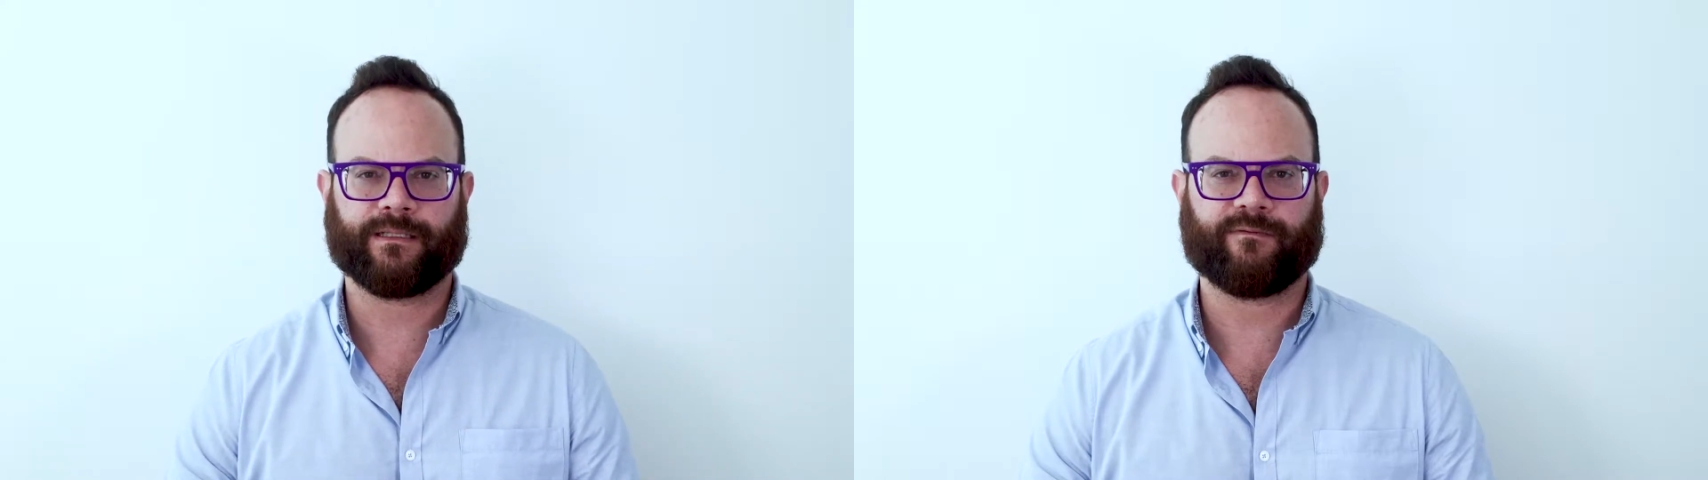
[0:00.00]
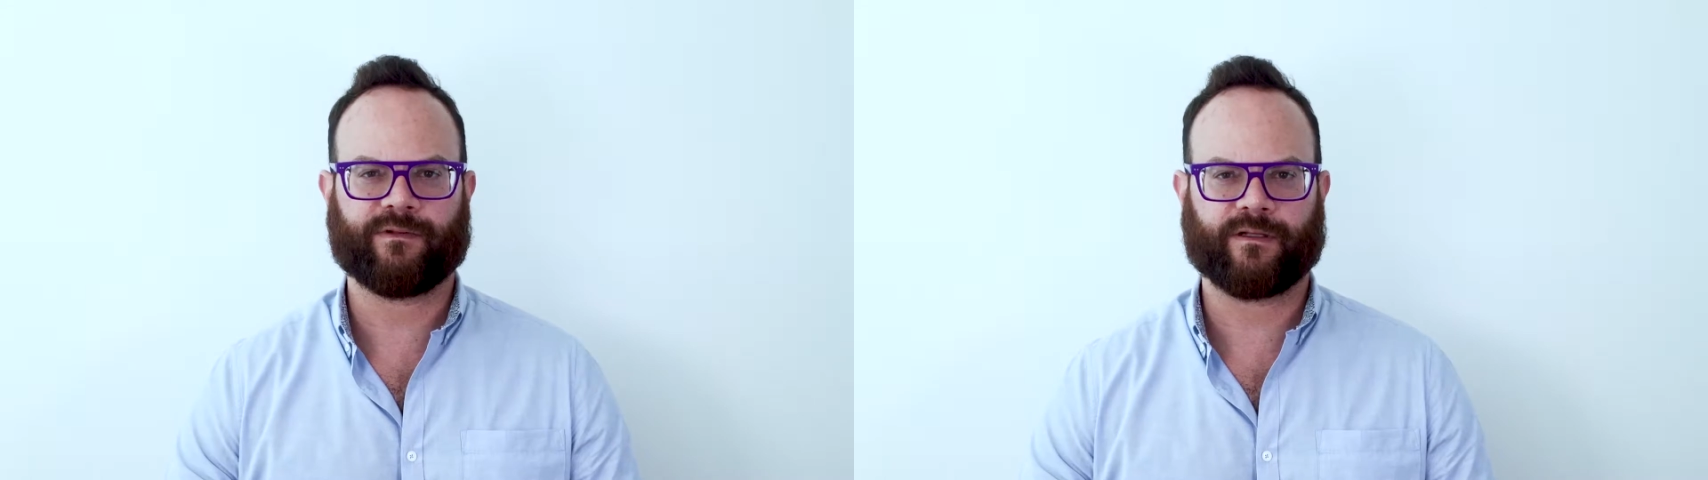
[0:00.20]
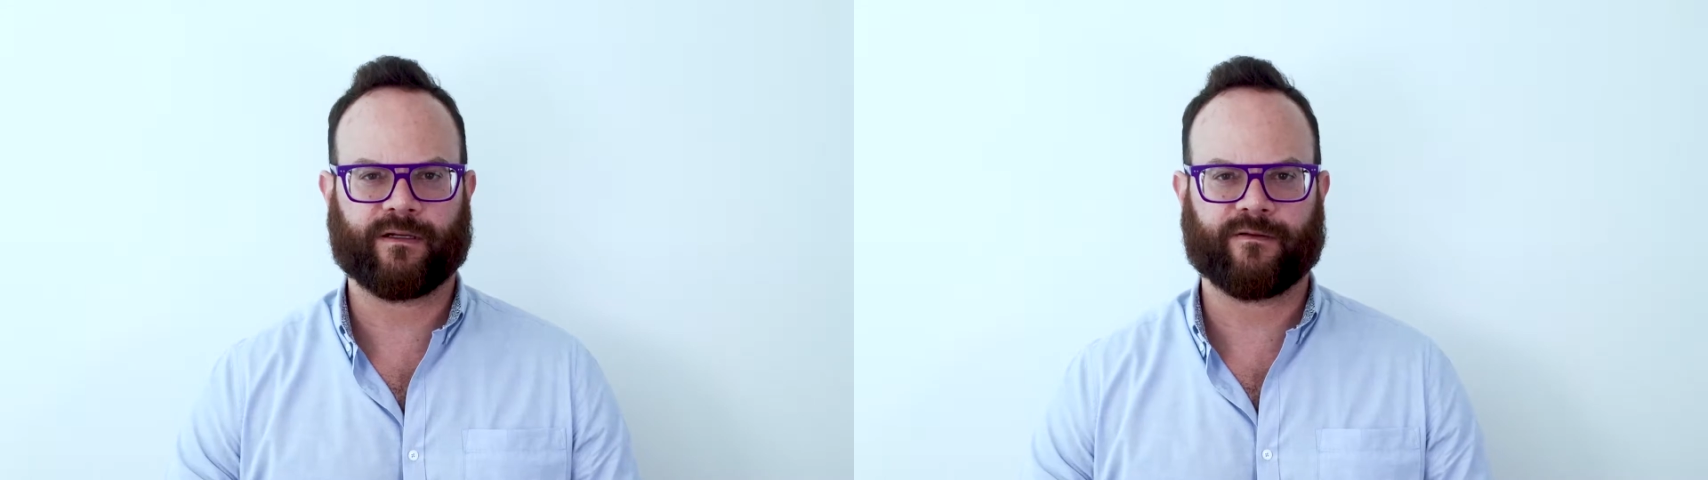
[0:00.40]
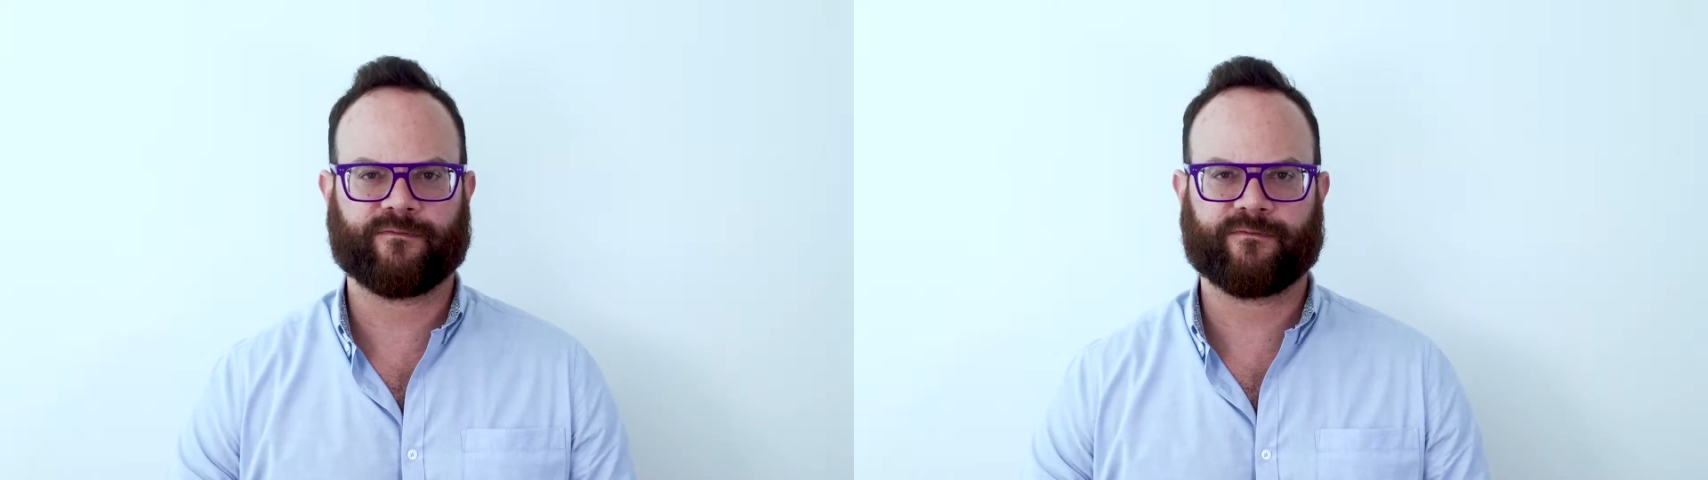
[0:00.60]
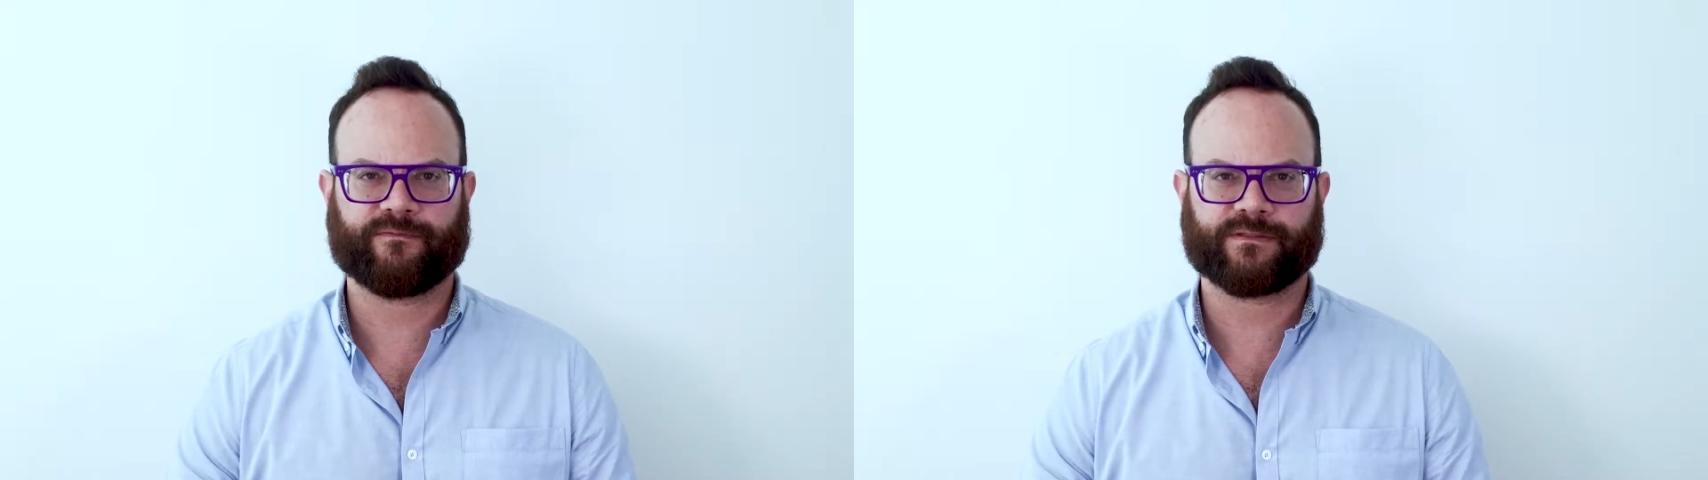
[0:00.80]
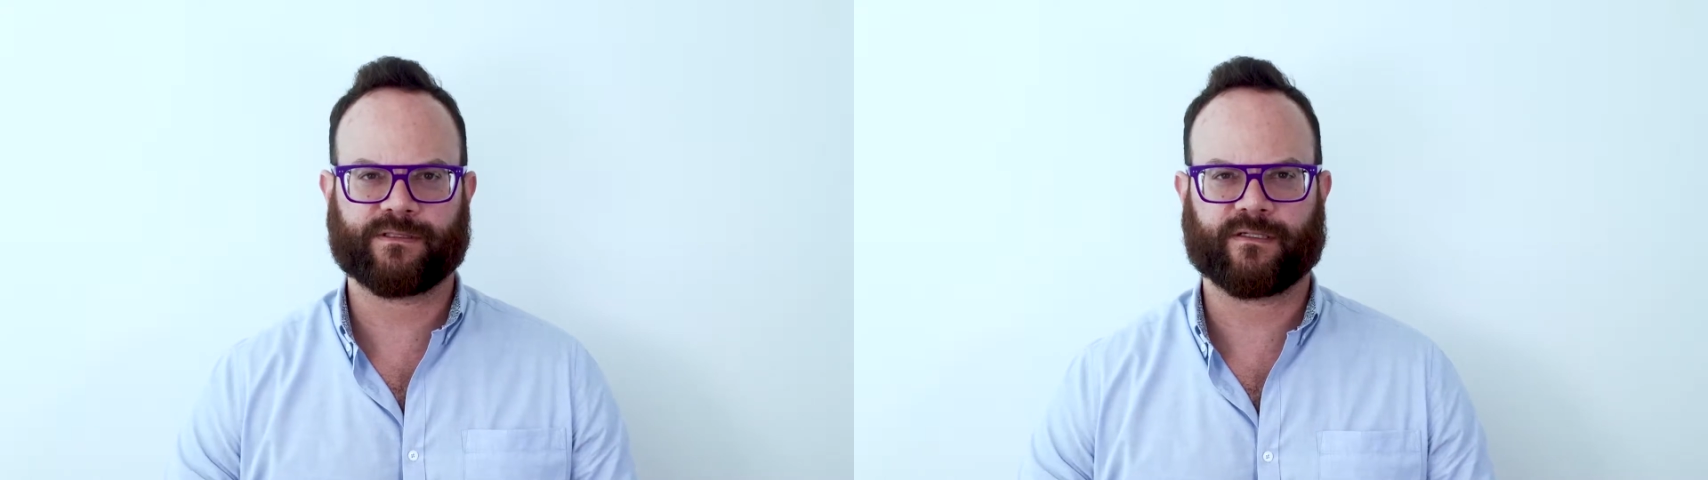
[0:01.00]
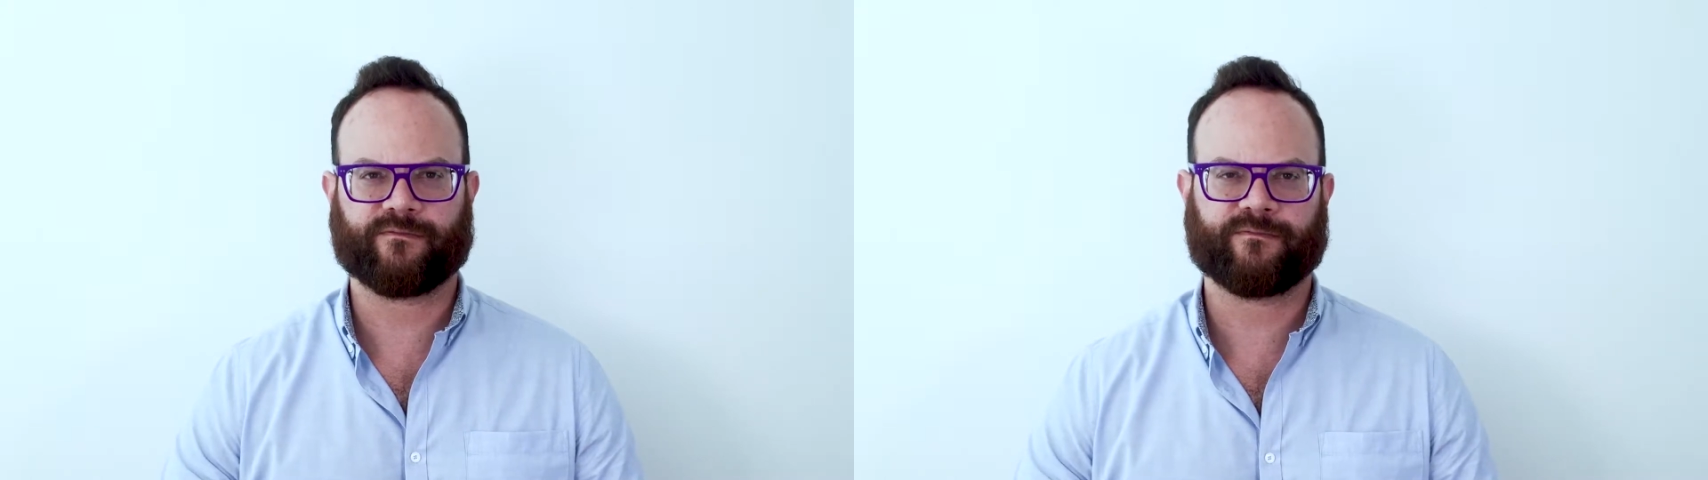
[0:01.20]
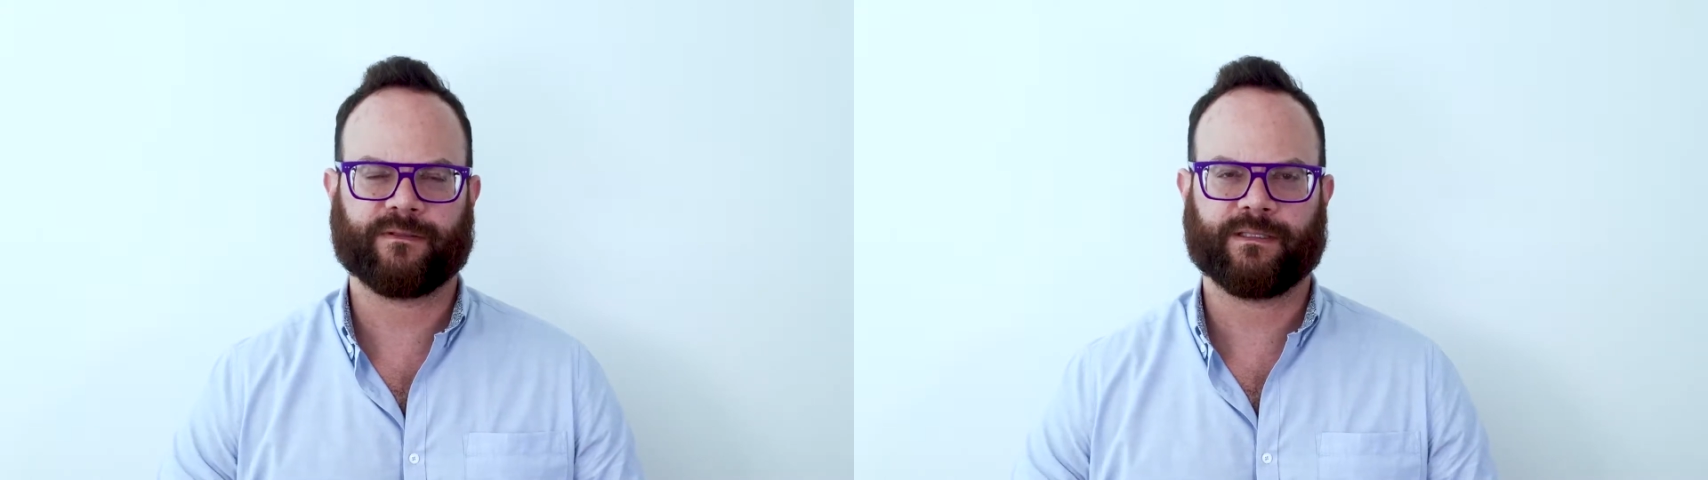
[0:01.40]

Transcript: level of sort of